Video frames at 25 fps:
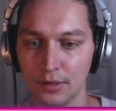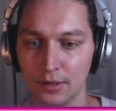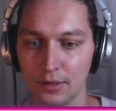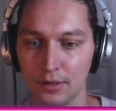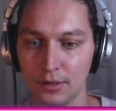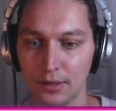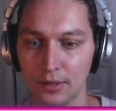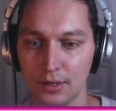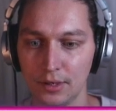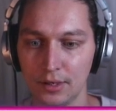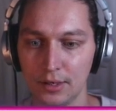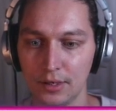
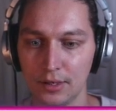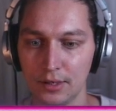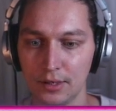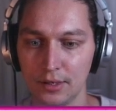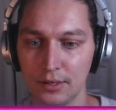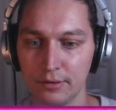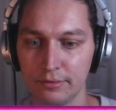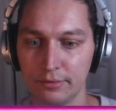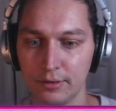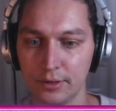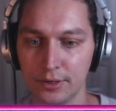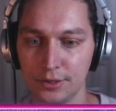
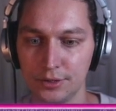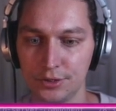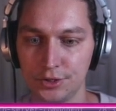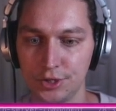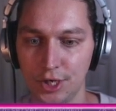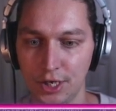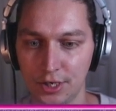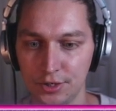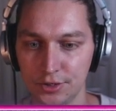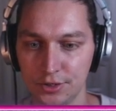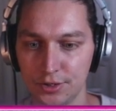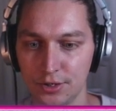If we
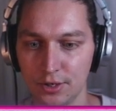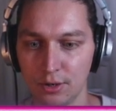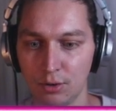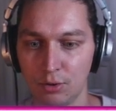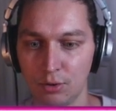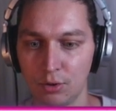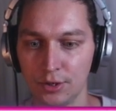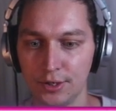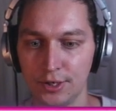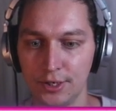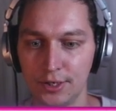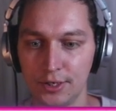change the
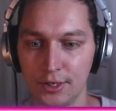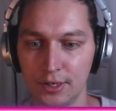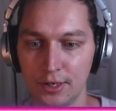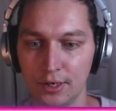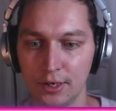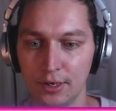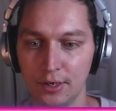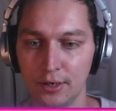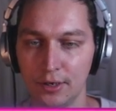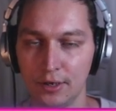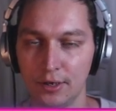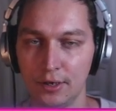order
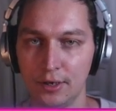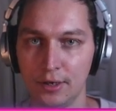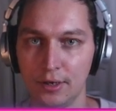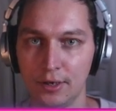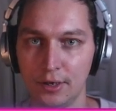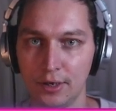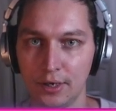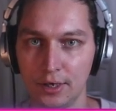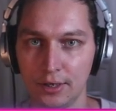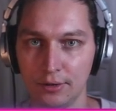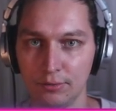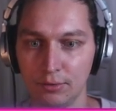here,
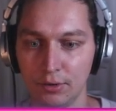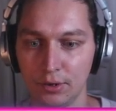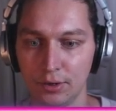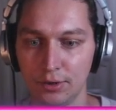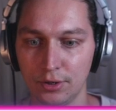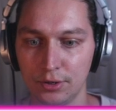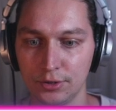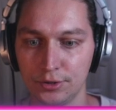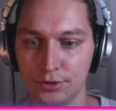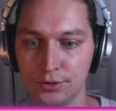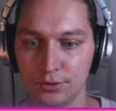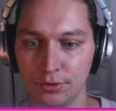it will
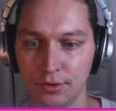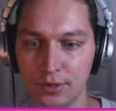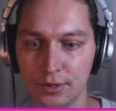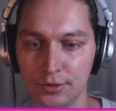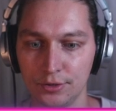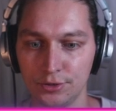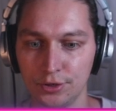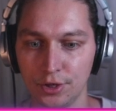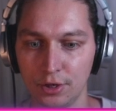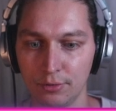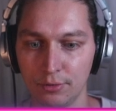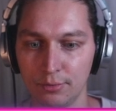not do the
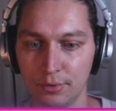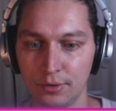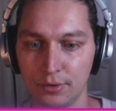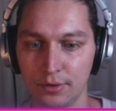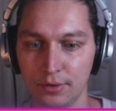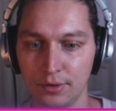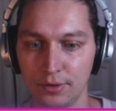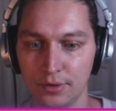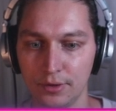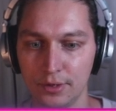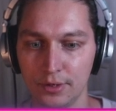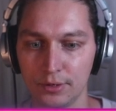job,
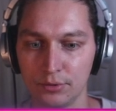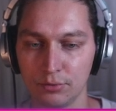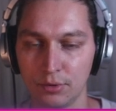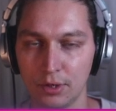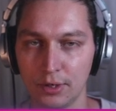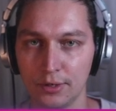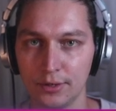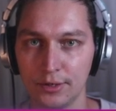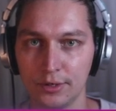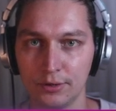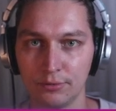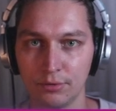this
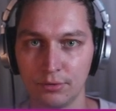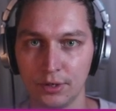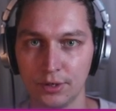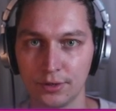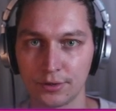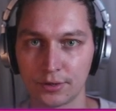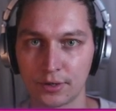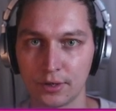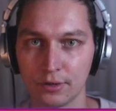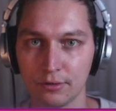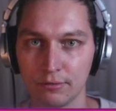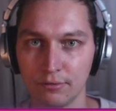one. It will
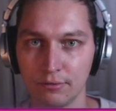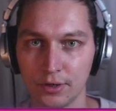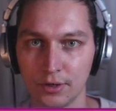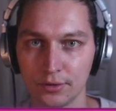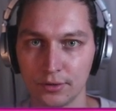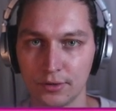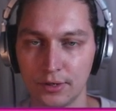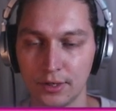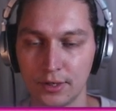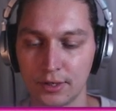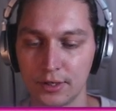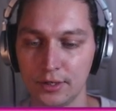not convert
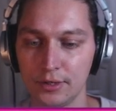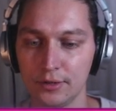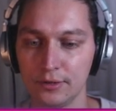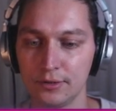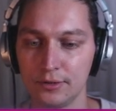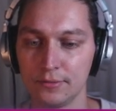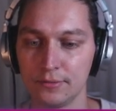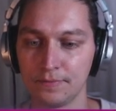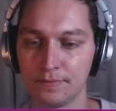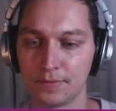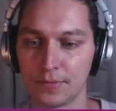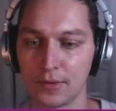the keys.
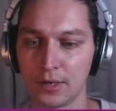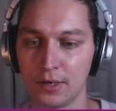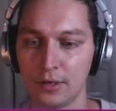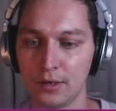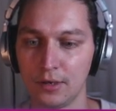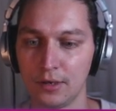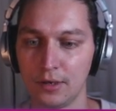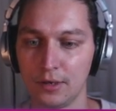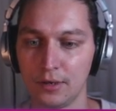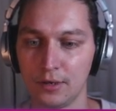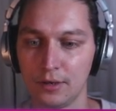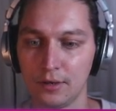
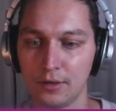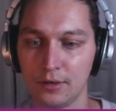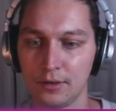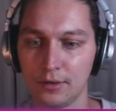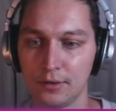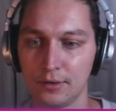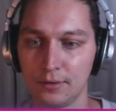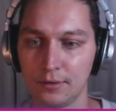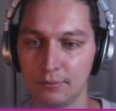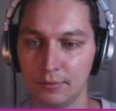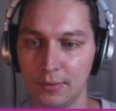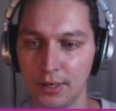
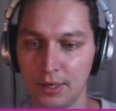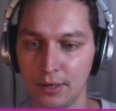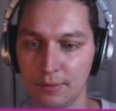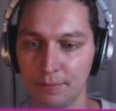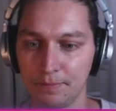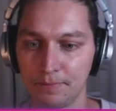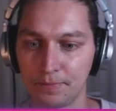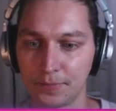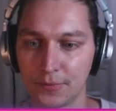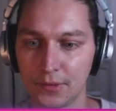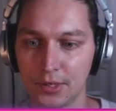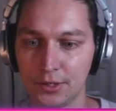Yeah,
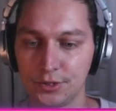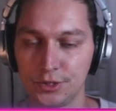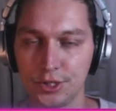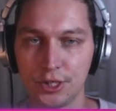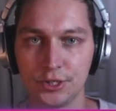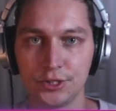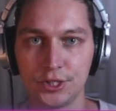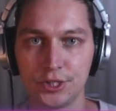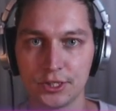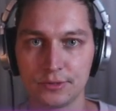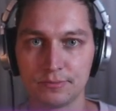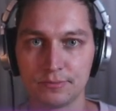
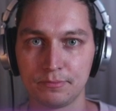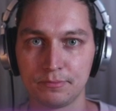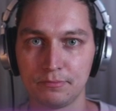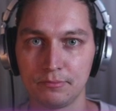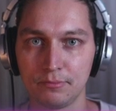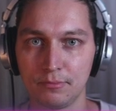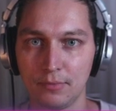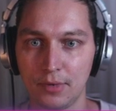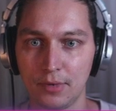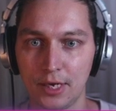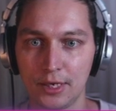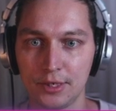just
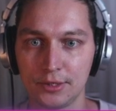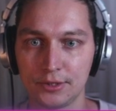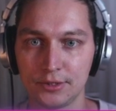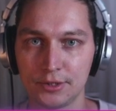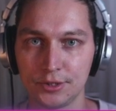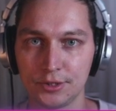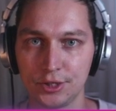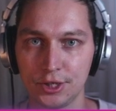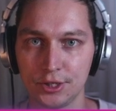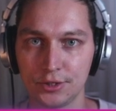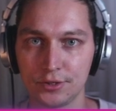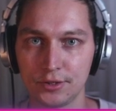my
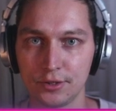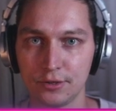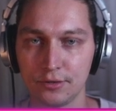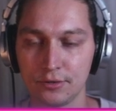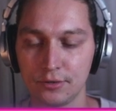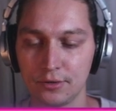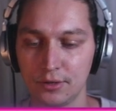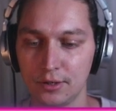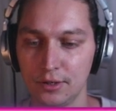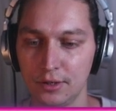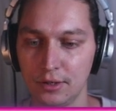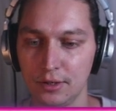suggestion
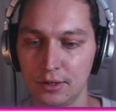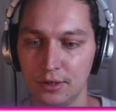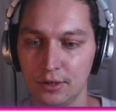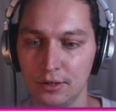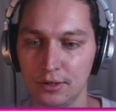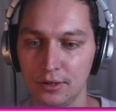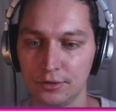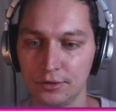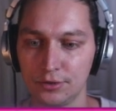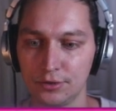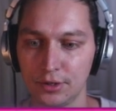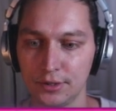
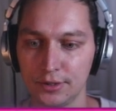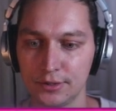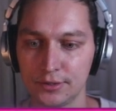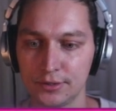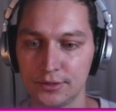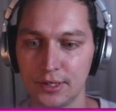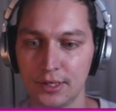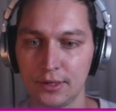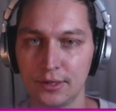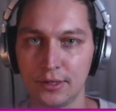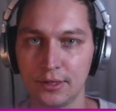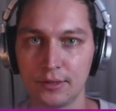to
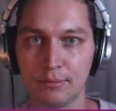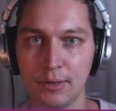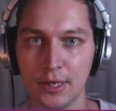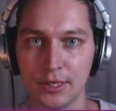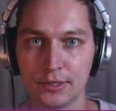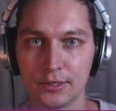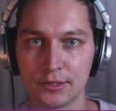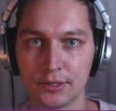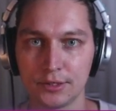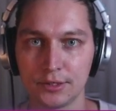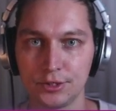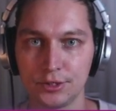understand that
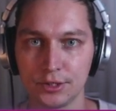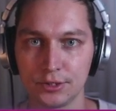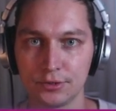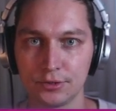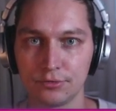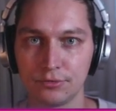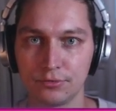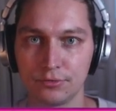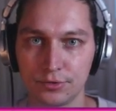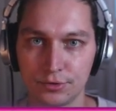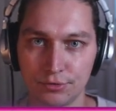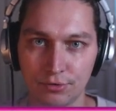better, just
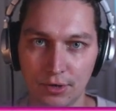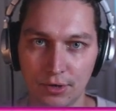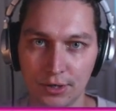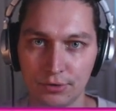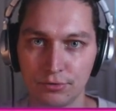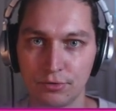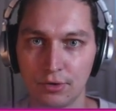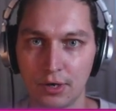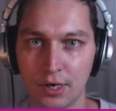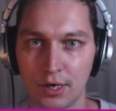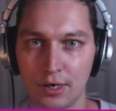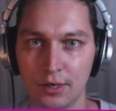try
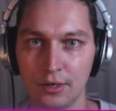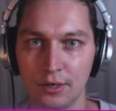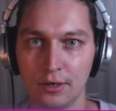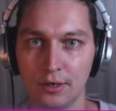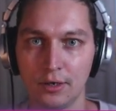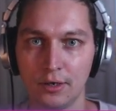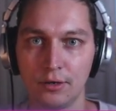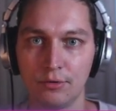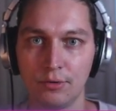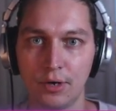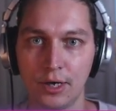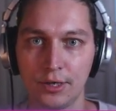to
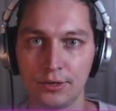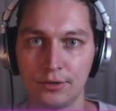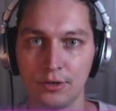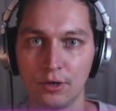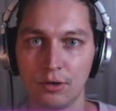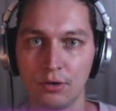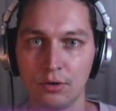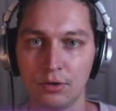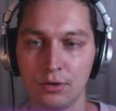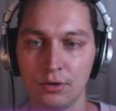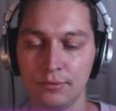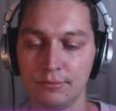write your
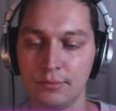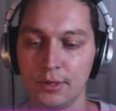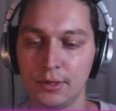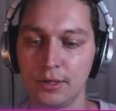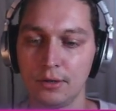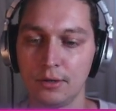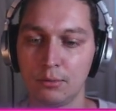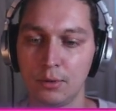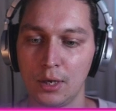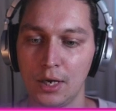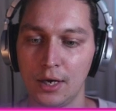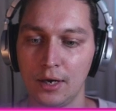own
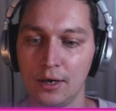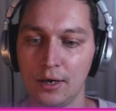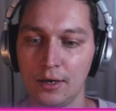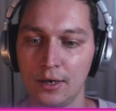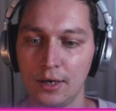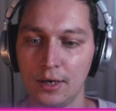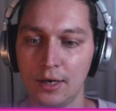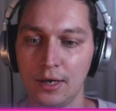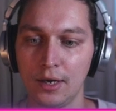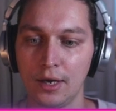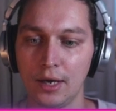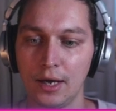middleware
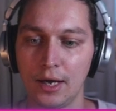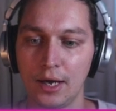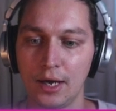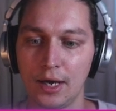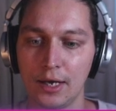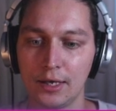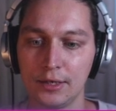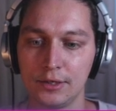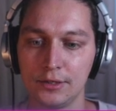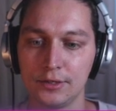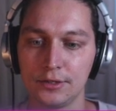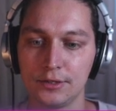
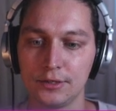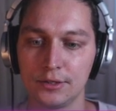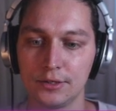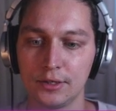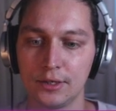and